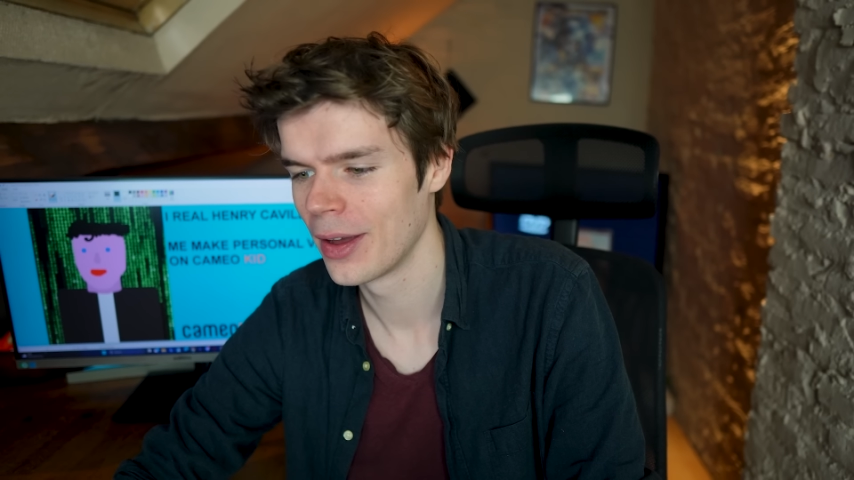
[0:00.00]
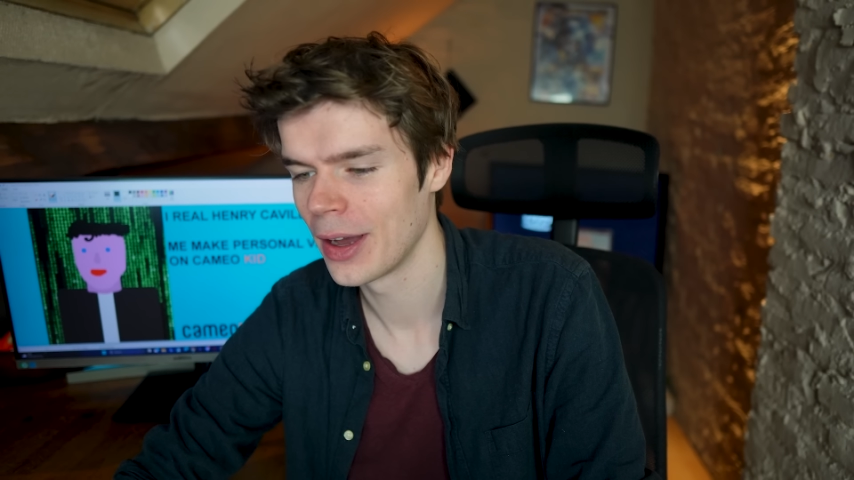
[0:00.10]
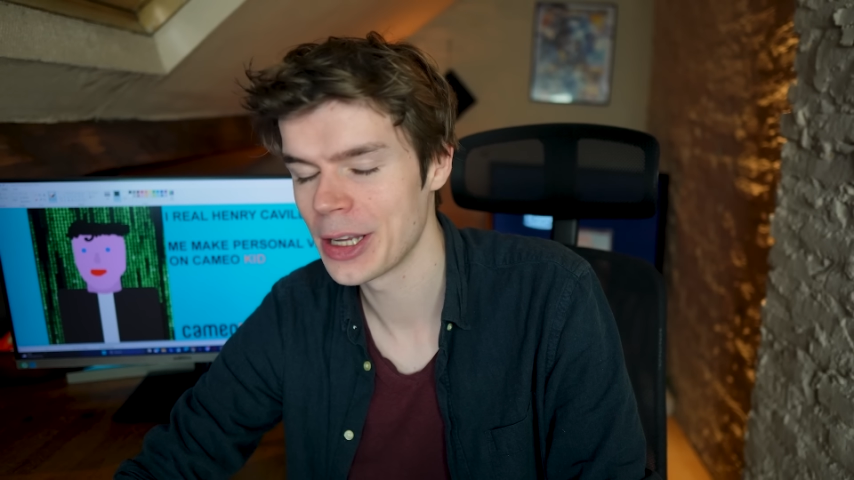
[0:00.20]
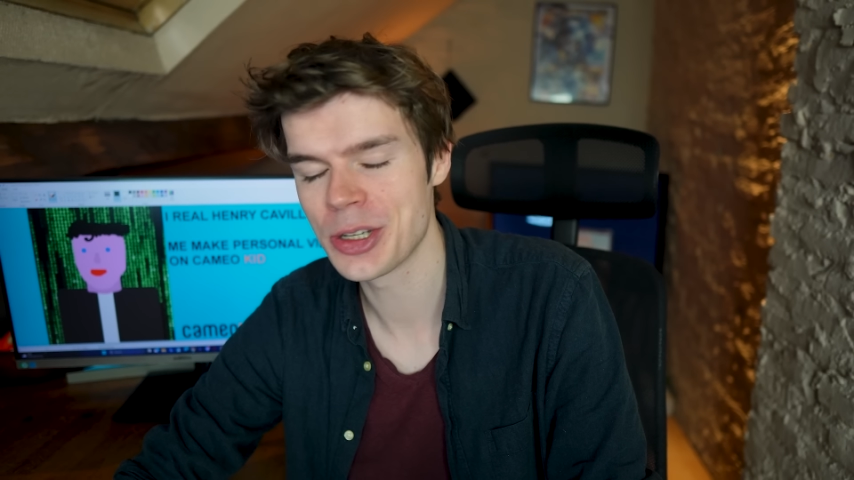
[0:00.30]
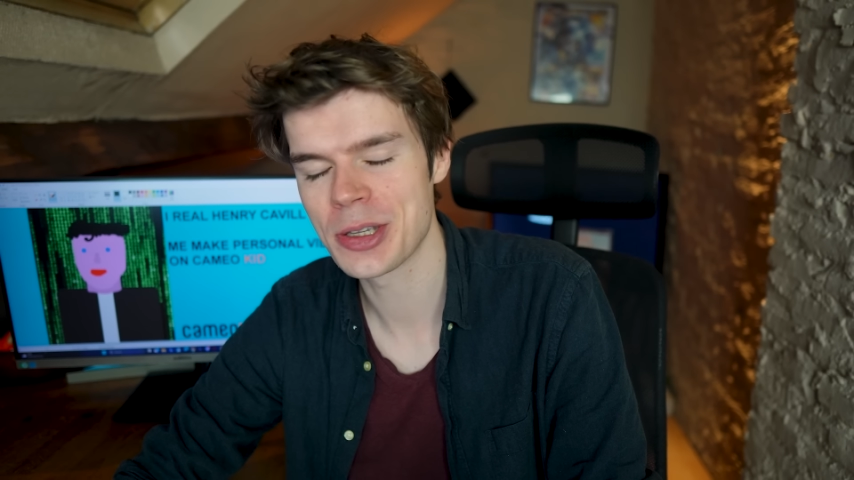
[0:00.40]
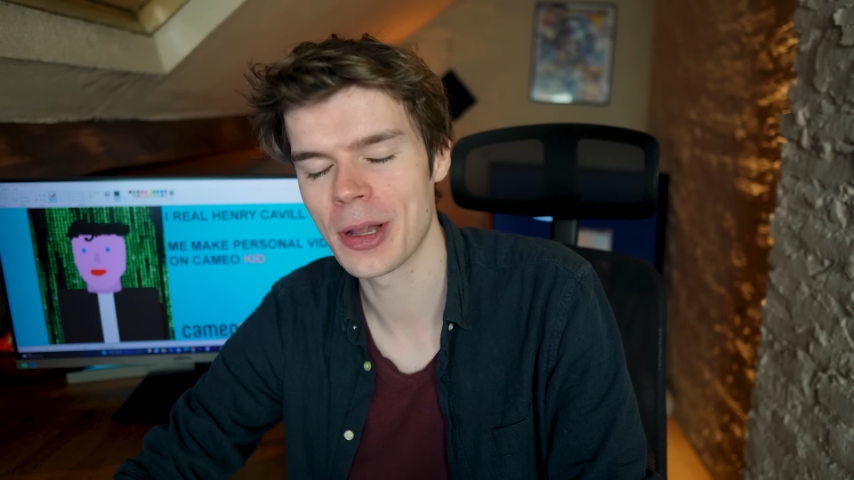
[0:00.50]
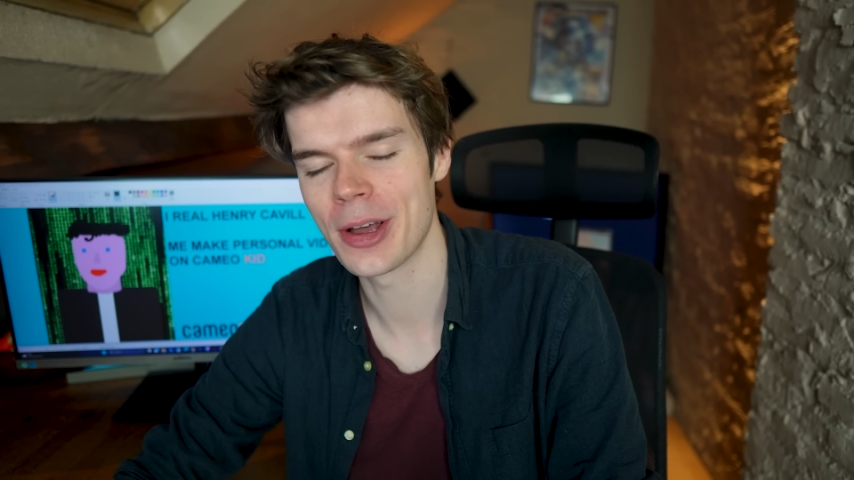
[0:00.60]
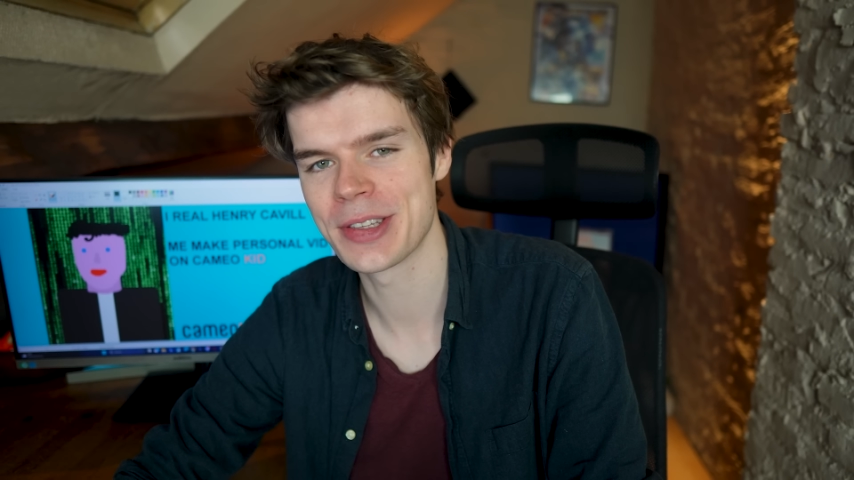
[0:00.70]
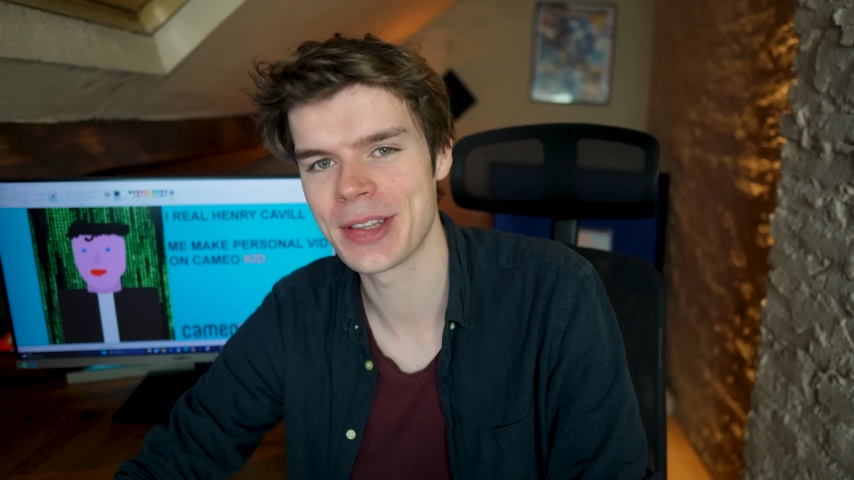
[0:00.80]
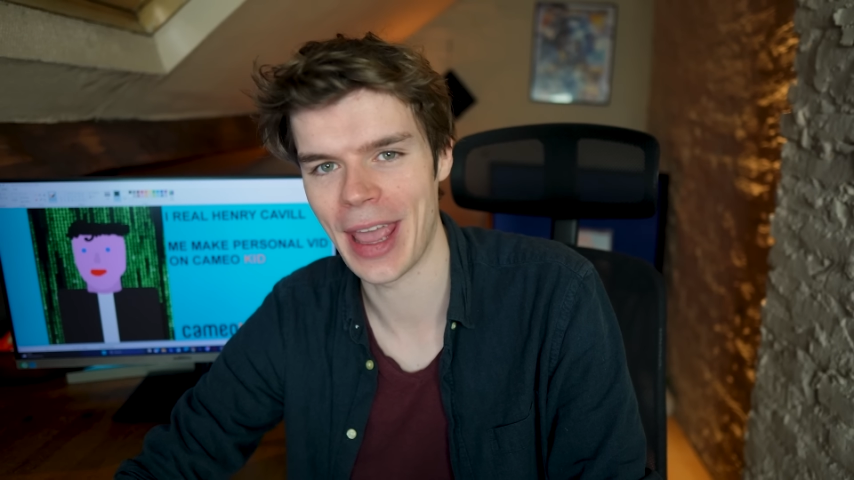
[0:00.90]
I just
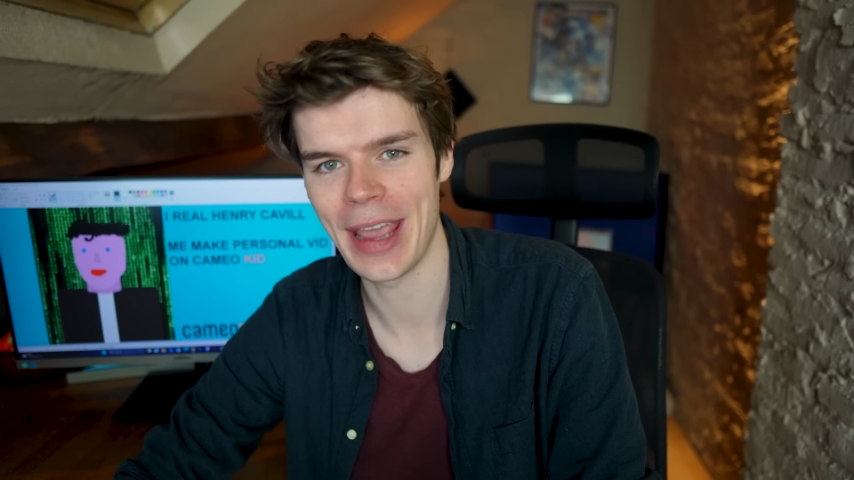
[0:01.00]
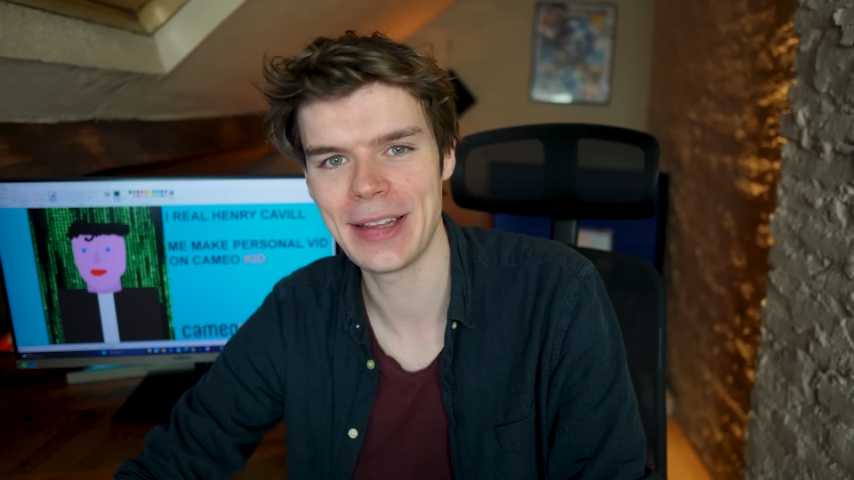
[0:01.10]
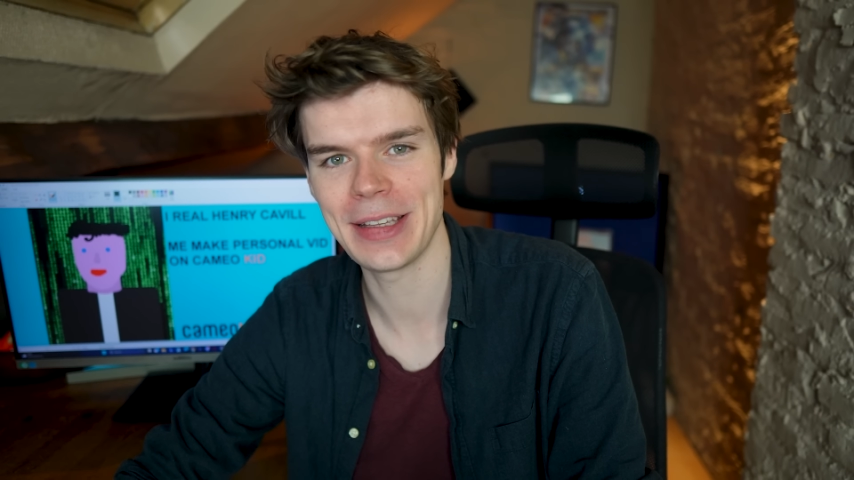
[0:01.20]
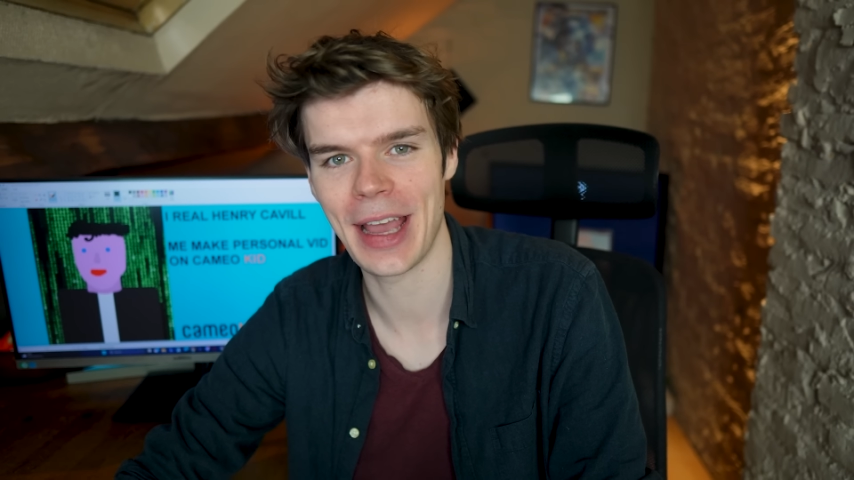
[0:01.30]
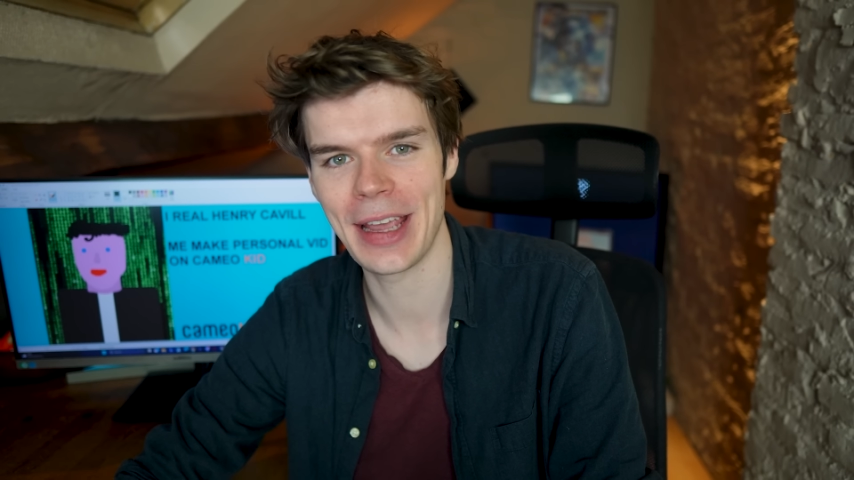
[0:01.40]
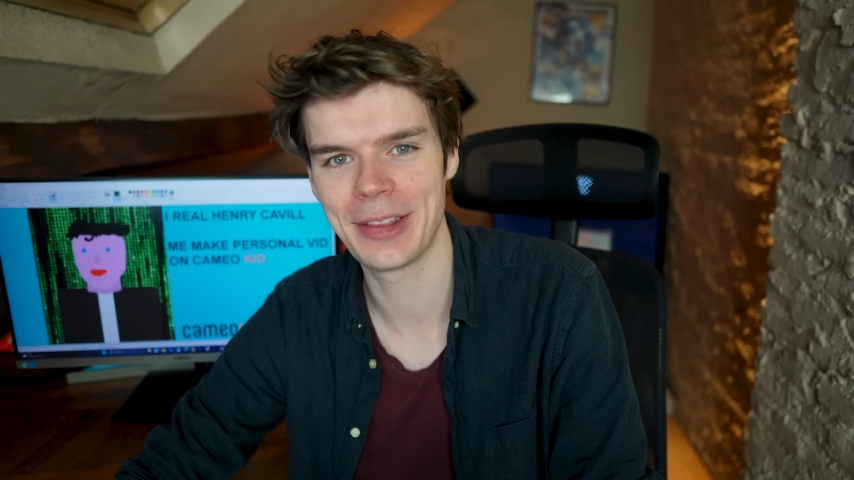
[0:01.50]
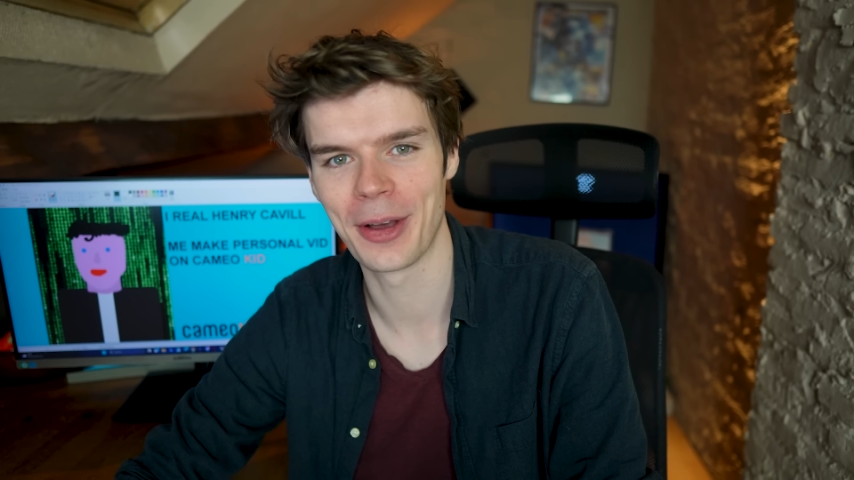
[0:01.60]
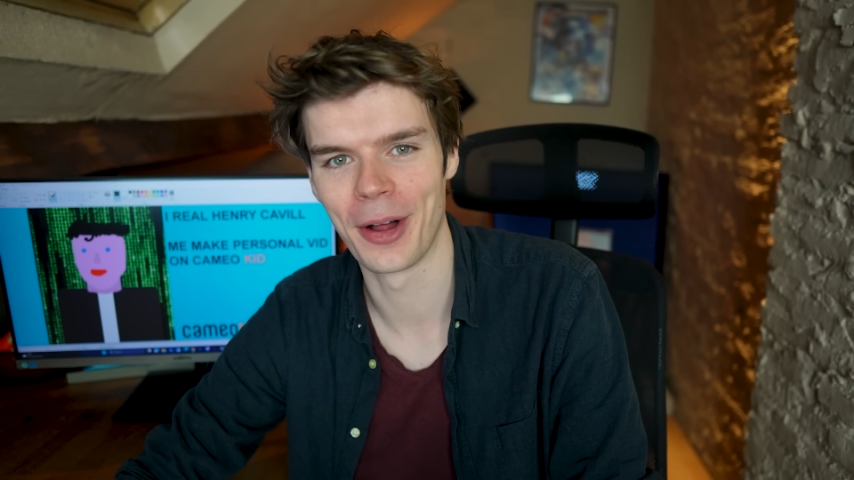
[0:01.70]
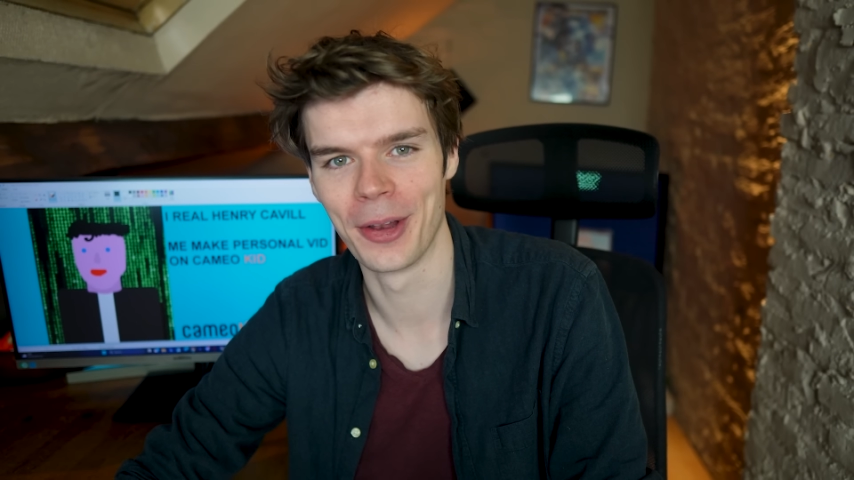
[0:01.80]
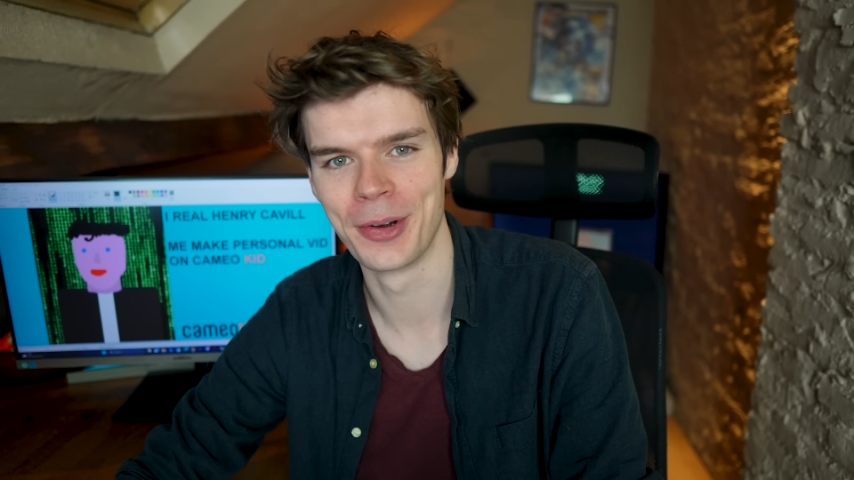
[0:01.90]
lost
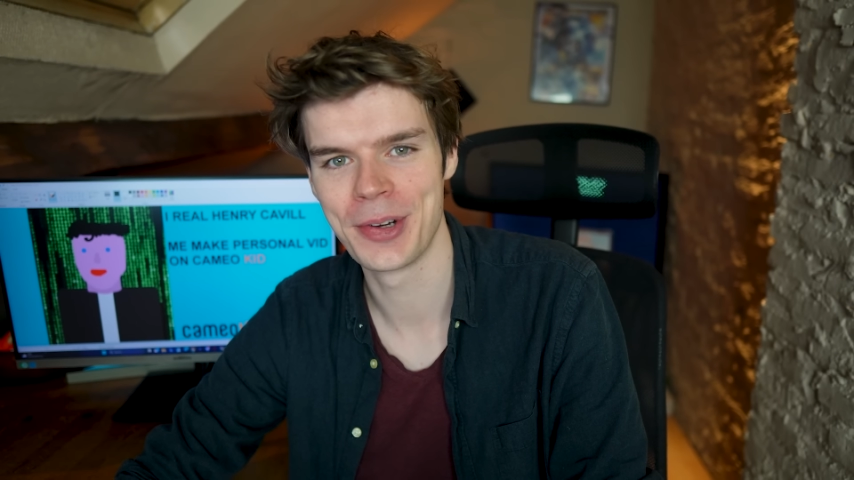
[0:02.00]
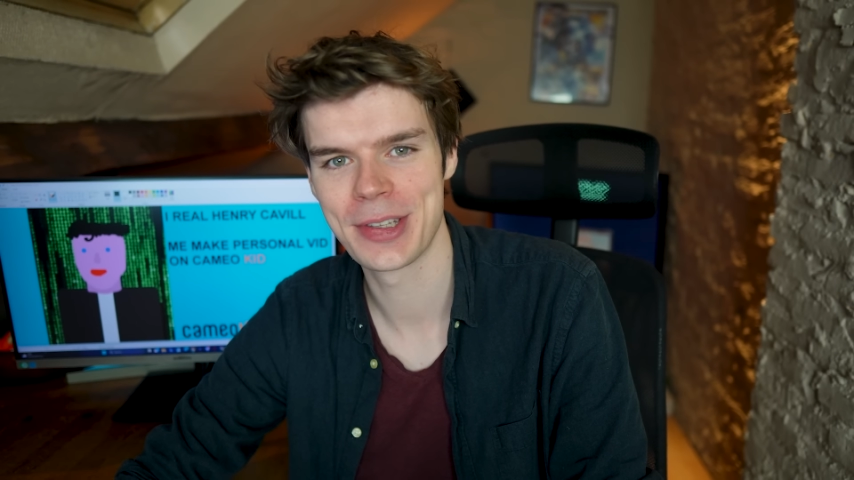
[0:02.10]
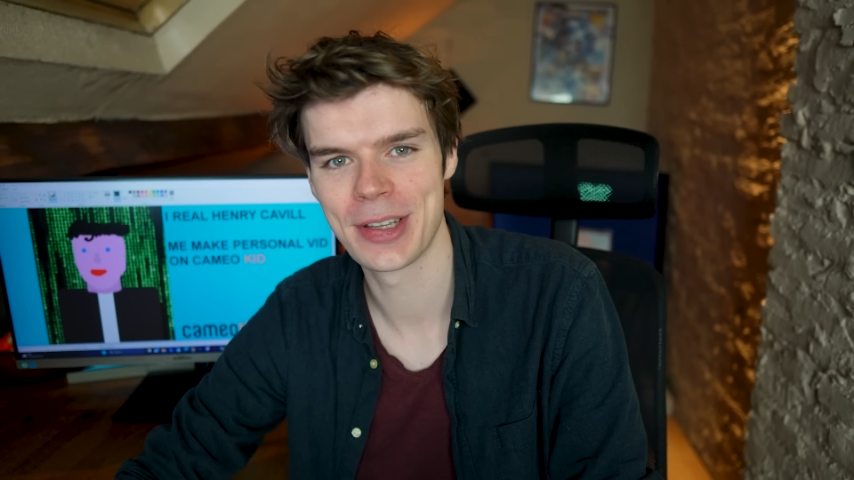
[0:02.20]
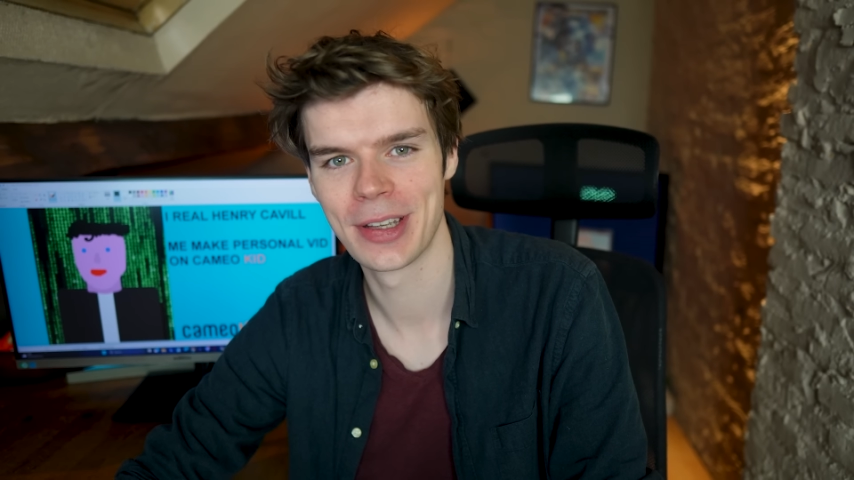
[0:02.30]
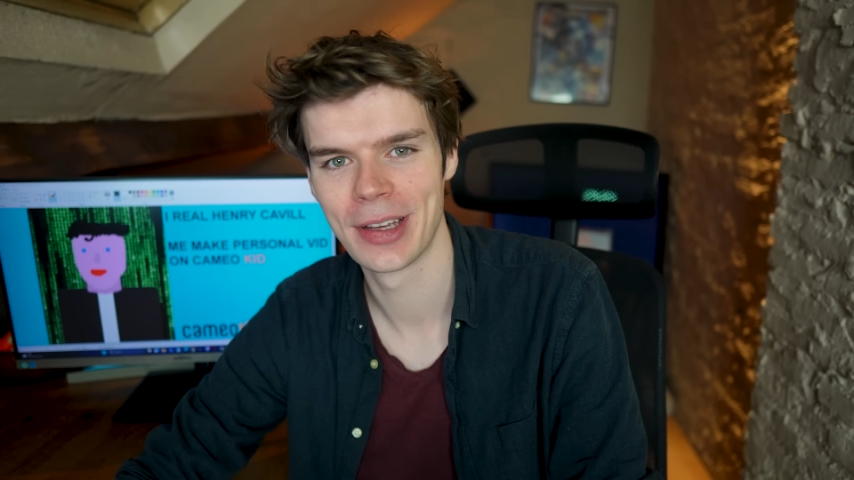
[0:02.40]
$88.